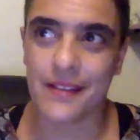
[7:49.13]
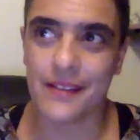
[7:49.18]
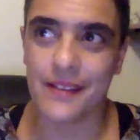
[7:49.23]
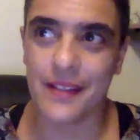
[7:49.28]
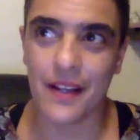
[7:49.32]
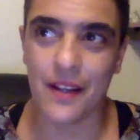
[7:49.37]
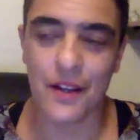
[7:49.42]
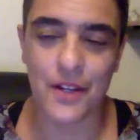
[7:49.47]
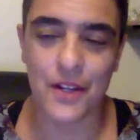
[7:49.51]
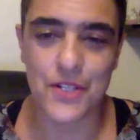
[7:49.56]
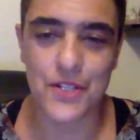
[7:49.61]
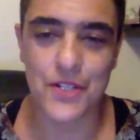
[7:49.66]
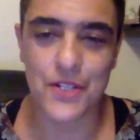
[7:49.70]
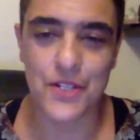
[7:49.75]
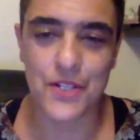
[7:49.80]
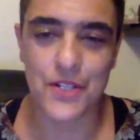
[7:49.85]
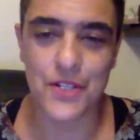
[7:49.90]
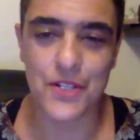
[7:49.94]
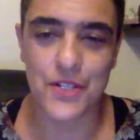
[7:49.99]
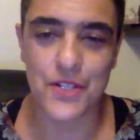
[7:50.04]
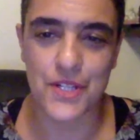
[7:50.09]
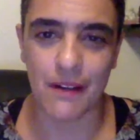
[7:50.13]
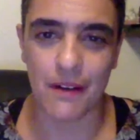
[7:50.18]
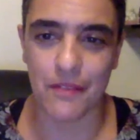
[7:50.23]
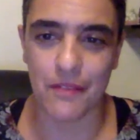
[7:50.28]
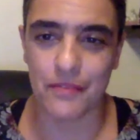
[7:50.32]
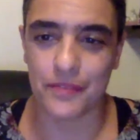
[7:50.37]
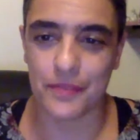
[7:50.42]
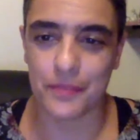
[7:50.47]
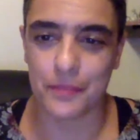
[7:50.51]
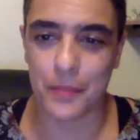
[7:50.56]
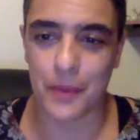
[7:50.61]
logic of
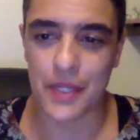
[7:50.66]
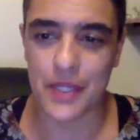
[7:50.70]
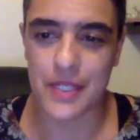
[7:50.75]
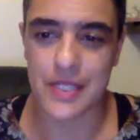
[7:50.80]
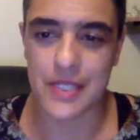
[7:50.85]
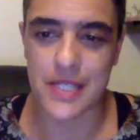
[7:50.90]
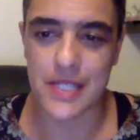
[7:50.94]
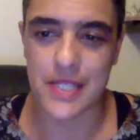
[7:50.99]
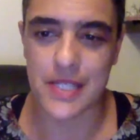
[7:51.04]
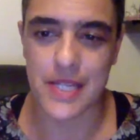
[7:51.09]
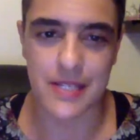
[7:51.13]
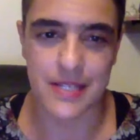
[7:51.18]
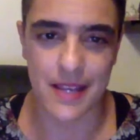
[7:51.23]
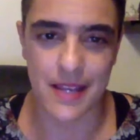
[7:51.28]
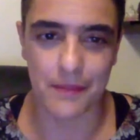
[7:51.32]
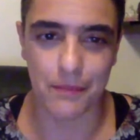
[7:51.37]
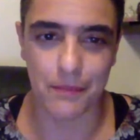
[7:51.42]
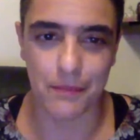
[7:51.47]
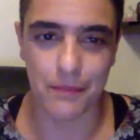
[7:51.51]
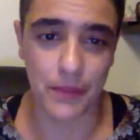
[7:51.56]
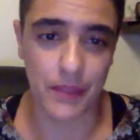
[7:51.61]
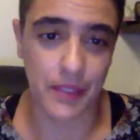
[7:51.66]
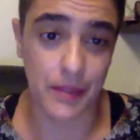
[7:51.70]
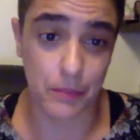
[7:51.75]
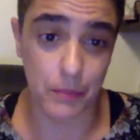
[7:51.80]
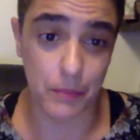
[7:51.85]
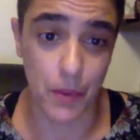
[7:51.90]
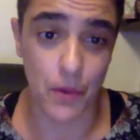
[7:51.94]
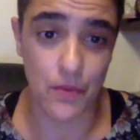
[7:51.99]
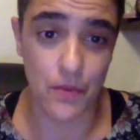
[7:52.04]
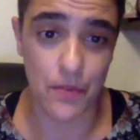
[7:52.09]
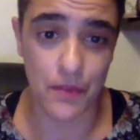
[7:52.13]
politics, yeah, but that
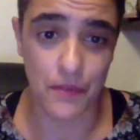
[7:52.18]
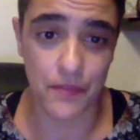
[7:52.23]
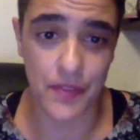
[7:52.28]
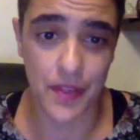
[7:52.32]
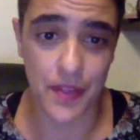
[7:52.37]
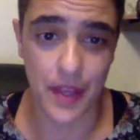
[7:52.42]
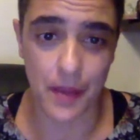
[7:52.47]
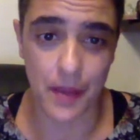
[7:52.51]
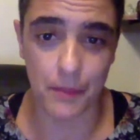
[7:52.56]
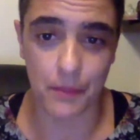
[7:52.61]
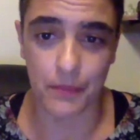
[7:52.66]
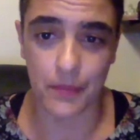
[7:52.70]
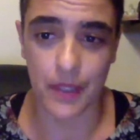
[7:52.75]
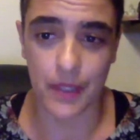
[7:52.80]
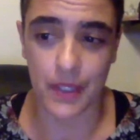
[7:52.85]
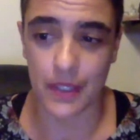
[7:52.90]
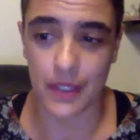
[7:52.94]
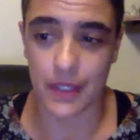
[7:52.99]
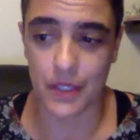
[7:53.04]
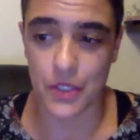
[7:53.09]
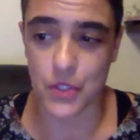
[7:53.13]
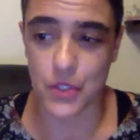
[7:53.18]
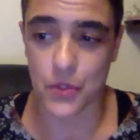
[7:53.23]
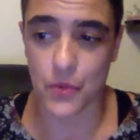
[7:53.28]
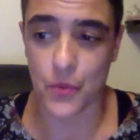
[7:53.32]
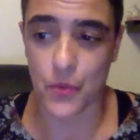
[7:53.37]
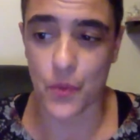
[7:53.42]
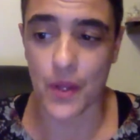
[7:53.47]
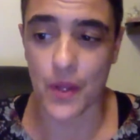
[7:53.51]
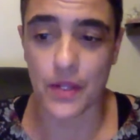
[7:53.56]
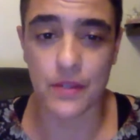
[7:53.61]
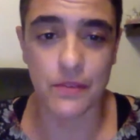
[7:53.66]
both of them should
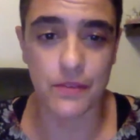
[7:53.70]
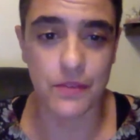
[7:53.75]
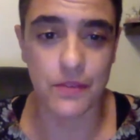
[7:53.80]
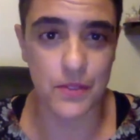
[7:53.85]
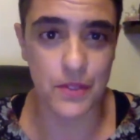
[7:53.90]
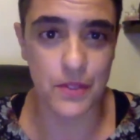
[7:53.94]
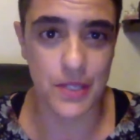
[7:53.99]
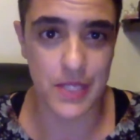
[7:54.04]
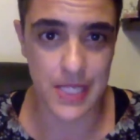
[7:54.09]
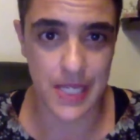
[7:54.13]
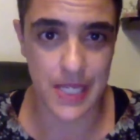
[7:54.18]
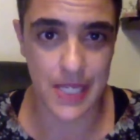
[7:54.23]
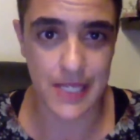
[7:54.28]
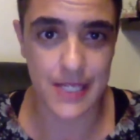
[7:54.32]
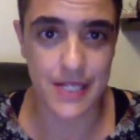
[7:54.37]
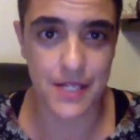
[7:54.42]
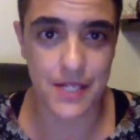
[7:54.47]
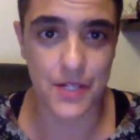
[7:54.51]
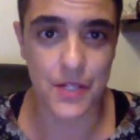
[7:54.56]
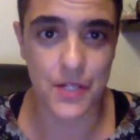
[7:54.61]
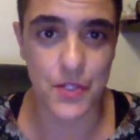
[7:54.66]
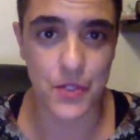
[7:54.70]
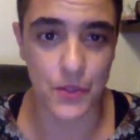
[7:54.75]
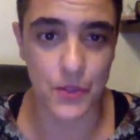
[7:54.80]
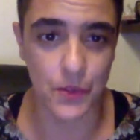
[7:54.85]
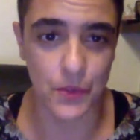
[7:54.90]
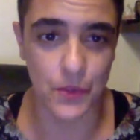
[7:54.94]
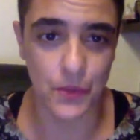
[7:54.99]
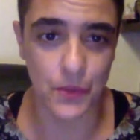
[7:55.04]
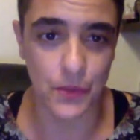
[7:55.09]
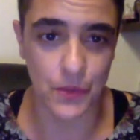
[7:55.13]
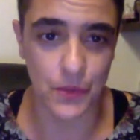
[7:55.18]
run to the center
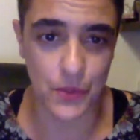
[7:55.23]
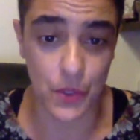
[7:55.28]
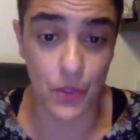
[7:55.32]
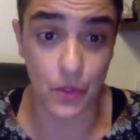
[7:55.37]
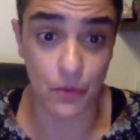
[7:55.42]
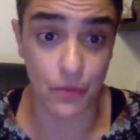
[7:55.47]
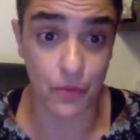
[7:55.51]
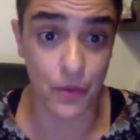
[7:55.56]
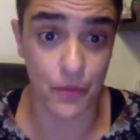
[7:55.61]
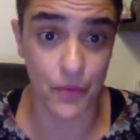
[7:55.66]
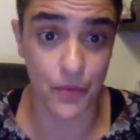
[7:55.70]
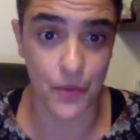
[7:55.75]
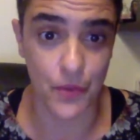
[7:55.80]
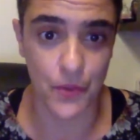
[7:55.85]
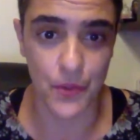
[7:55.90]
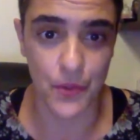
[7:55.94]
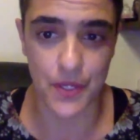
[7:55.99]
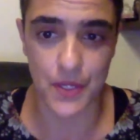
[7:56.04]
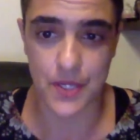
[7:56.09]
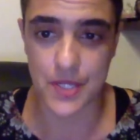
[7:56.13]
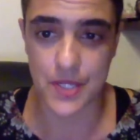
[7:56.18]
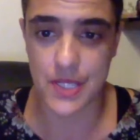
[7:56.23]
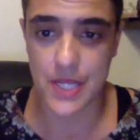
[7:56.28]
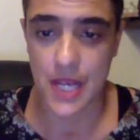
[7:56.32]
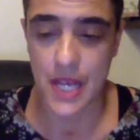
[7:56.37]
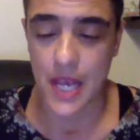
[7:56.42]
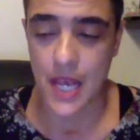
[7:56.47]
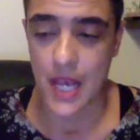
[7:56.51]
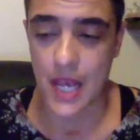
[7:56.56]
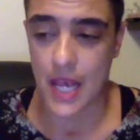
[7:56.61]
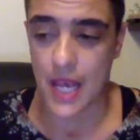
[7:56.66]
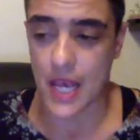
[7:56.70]
to look for voters.
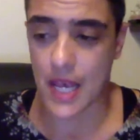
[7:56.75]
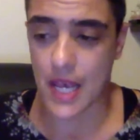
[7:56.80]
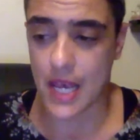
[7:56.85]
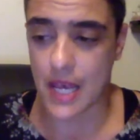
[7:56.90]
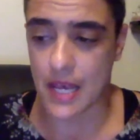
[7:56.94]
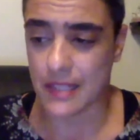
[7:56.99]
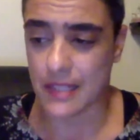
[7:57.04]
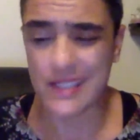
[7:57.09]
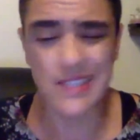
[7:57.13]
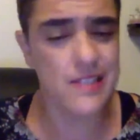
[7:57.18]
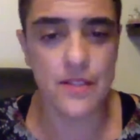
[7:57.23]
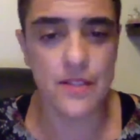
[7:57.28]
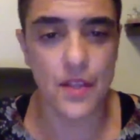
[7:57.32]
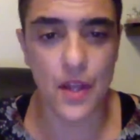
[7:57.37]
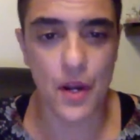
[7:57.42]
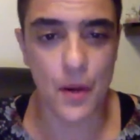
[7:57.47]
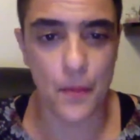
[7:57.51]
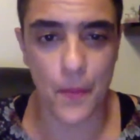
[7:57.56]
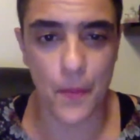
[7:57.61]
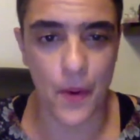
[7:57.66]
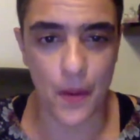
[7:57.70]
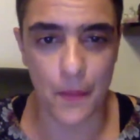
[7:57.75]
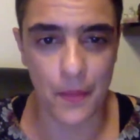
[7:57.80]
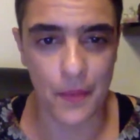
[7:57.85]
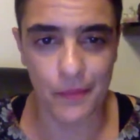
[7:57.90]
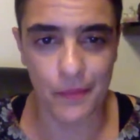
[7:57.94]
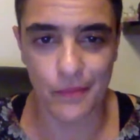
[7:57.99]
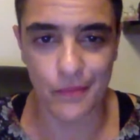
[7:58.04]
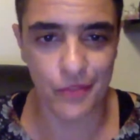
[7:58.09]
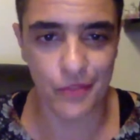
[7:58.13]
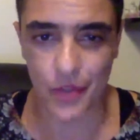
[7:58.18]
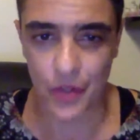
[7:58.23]
And this is not a
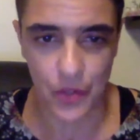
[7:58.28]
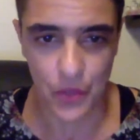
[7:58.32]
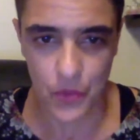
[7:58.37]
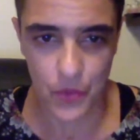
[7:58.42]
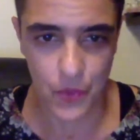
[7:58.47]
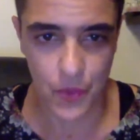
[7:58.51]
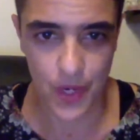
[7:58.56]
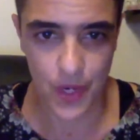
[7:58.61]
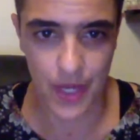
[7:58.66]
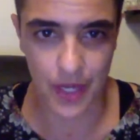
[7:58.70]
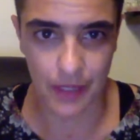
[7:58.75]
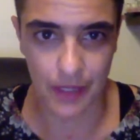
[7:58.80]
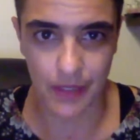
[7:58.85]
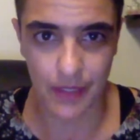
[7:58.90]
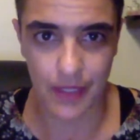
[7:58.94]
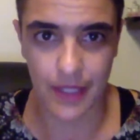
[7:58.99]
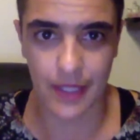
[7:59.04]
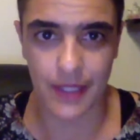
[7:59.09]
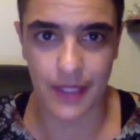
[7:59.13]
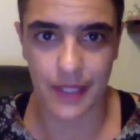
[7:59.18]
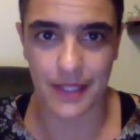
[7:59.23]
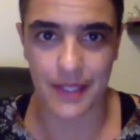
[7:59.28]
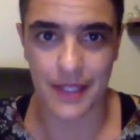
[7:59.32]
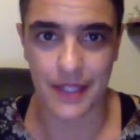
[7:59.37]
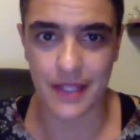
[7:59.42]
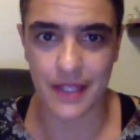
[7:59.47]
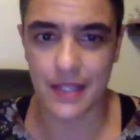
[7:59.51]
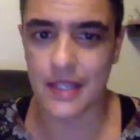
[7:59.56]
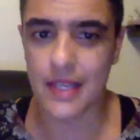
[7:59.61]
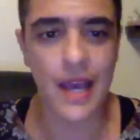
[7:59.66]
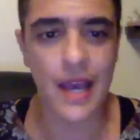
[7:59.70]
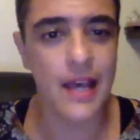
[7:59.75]
problem for Lula.
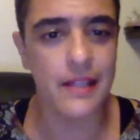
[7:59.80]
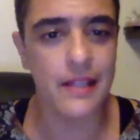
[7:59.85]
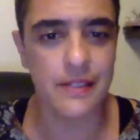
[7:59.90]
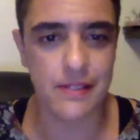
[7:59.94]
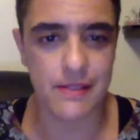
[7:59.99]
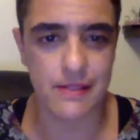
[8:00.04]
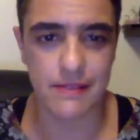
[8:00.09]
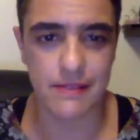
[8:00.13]
He had